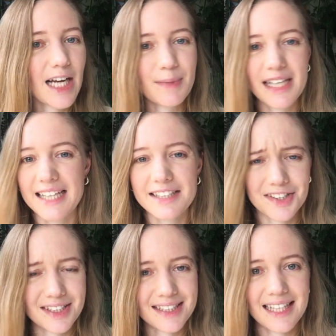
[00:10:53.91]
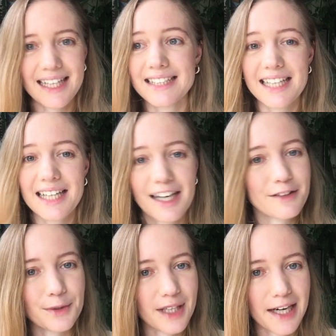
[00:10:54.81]
Emmy Lakes is just a
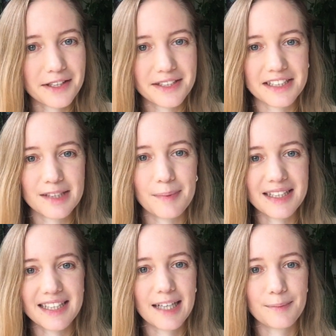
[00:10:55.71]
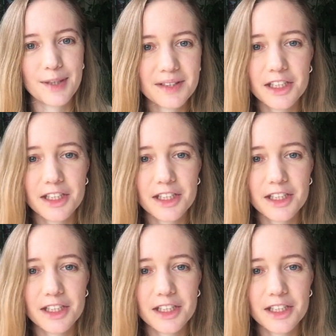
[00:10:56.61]
delightful character to spend time with.